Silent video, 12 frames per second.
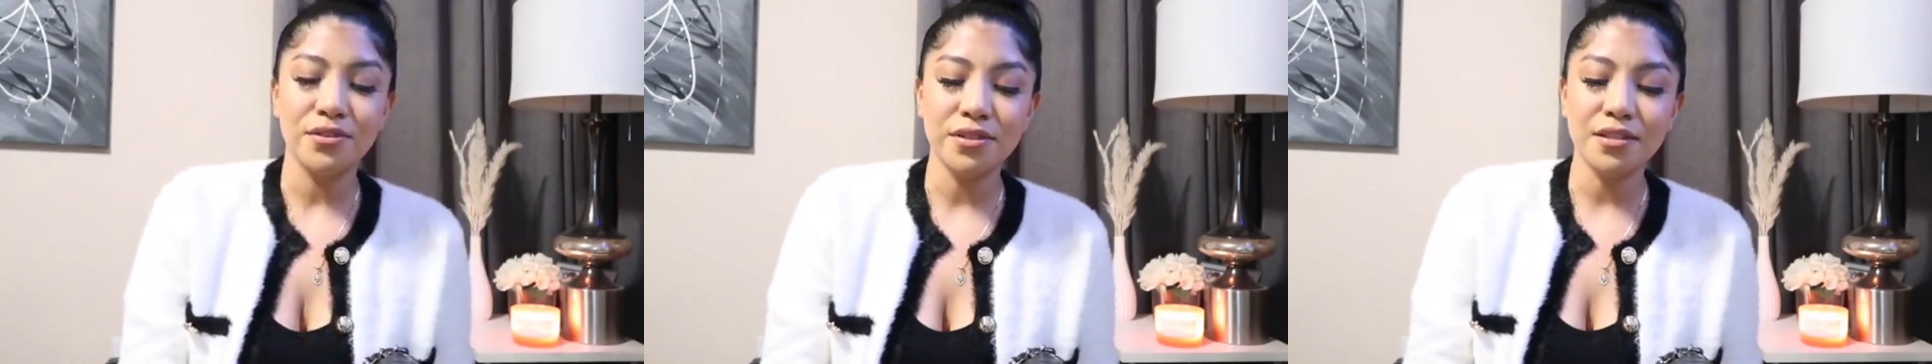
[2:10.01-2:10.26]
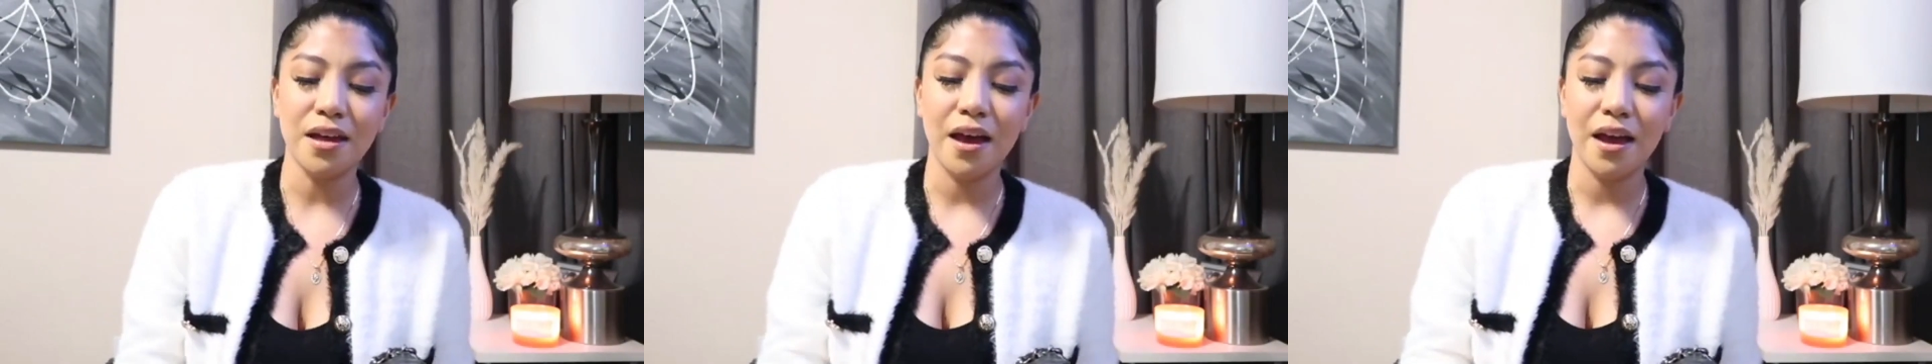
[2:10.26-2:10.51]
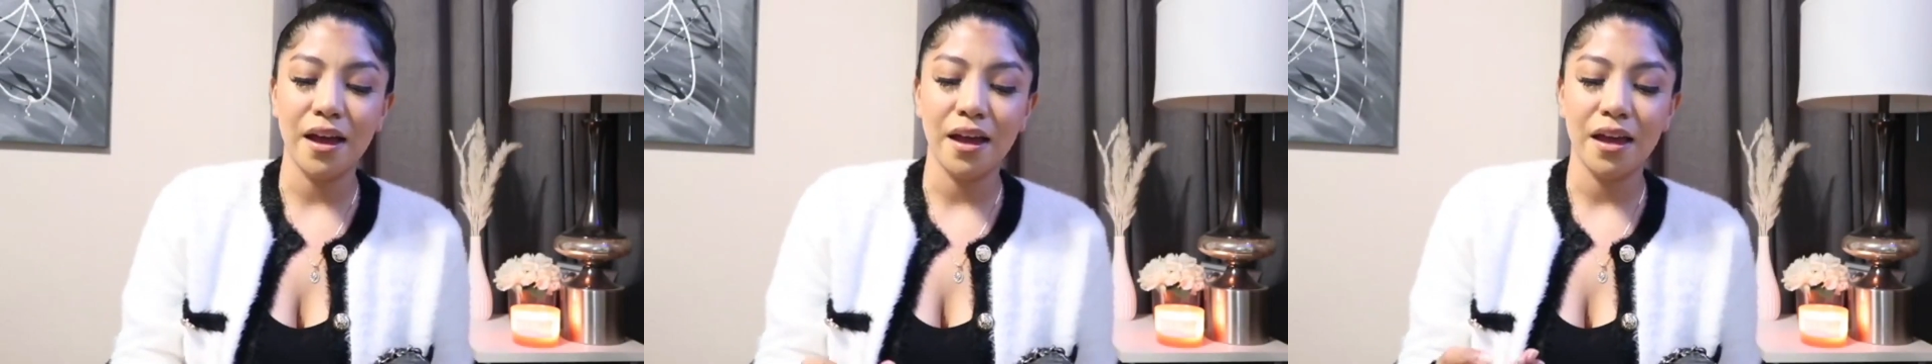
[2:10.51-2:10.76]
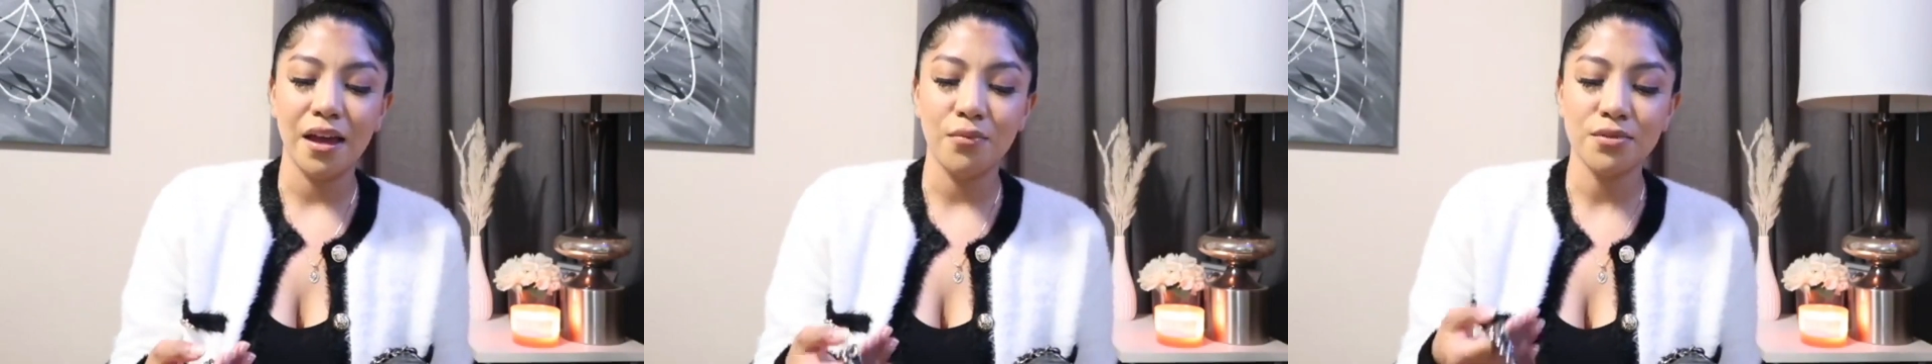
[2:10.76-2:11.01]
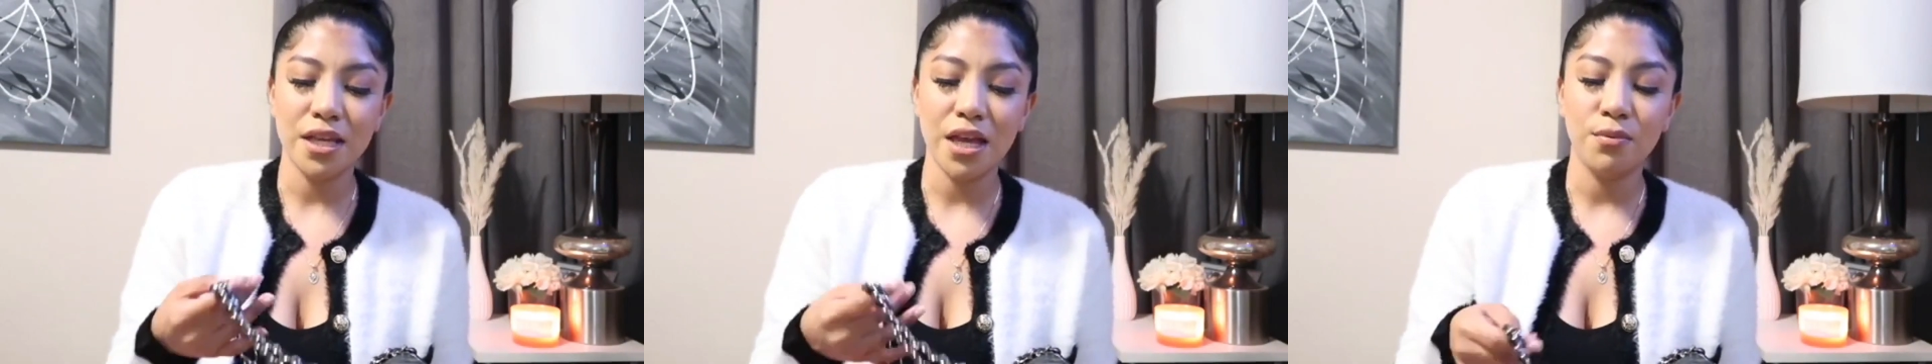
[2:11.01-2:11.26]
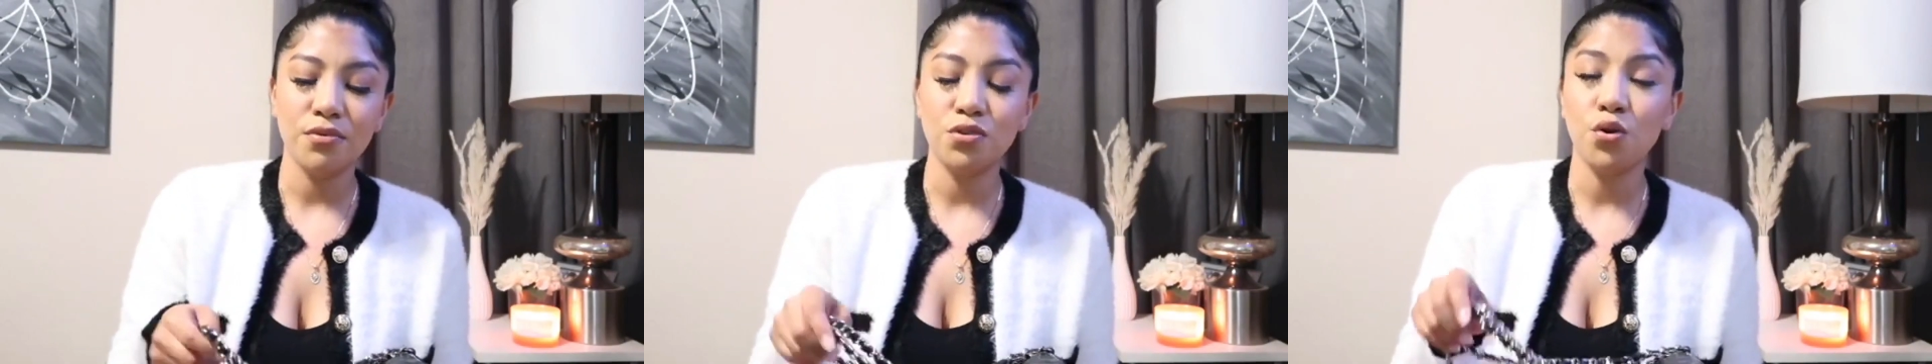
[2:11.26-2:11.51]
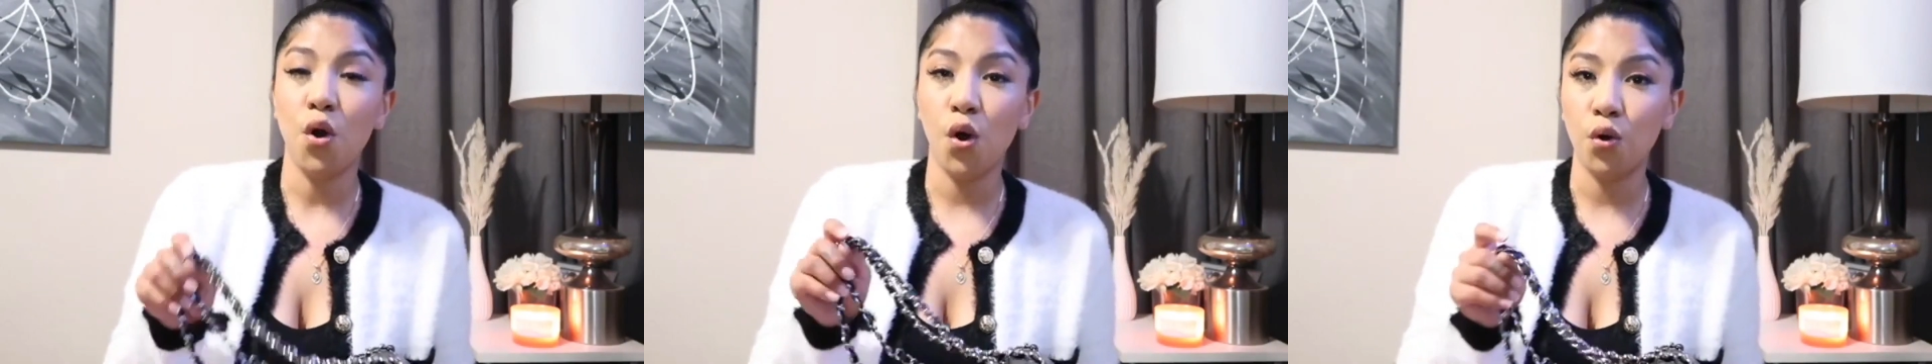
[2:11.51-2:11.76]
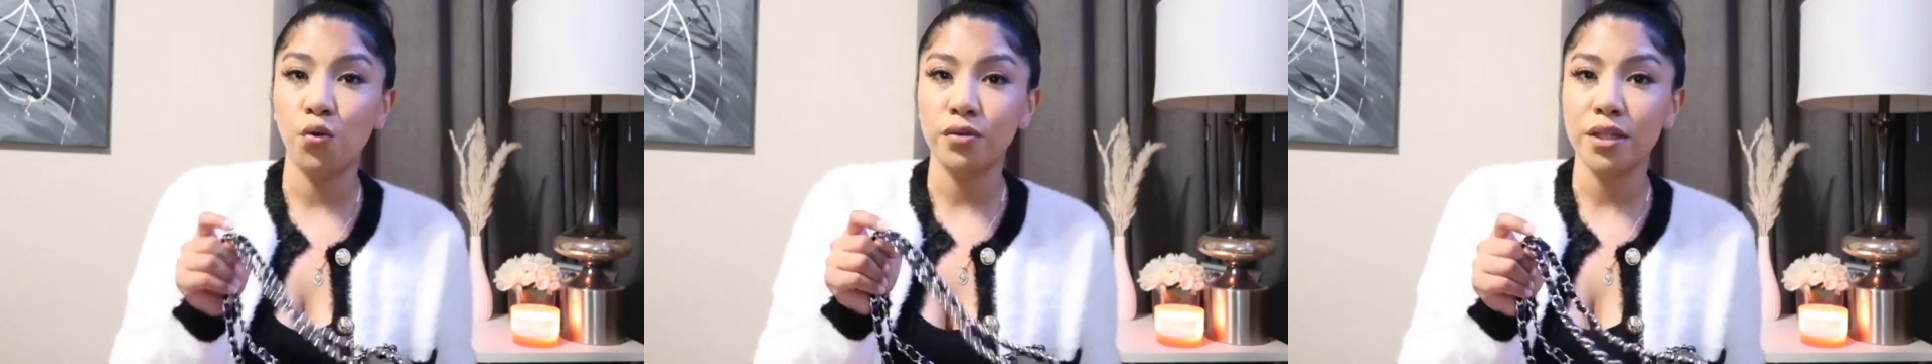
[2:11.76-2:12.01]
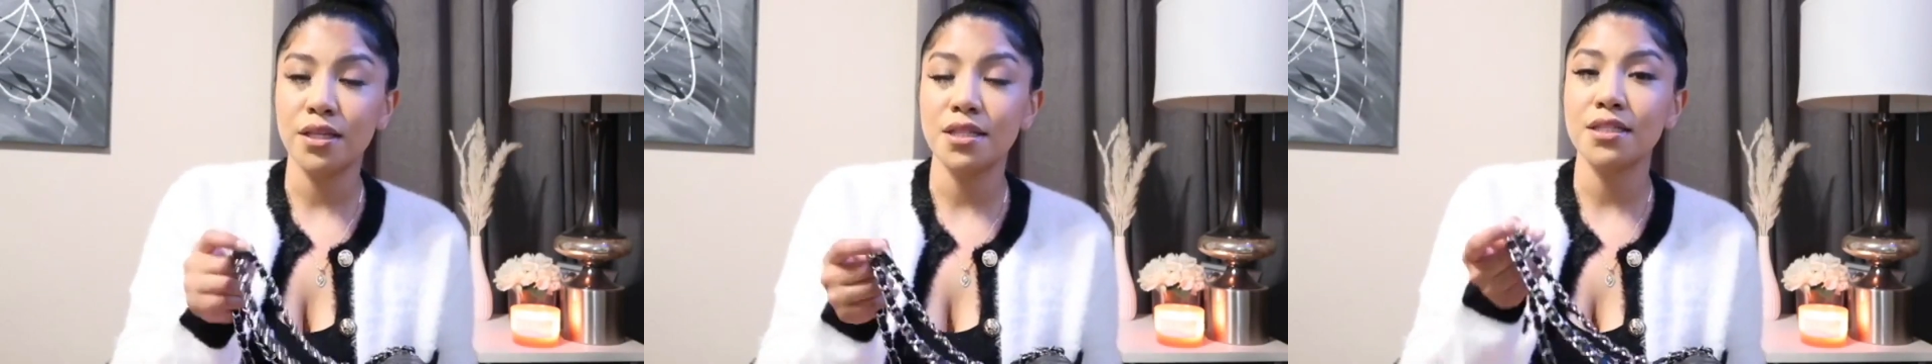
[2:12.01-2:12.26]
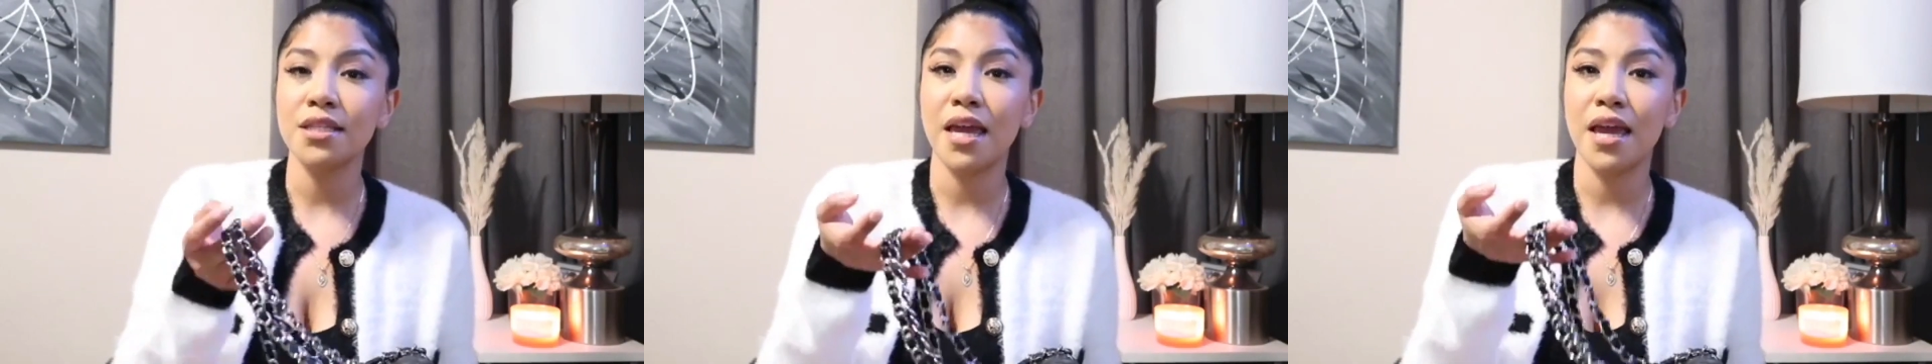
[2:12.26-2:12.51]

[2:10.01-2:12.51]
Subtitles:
as I was able to hold this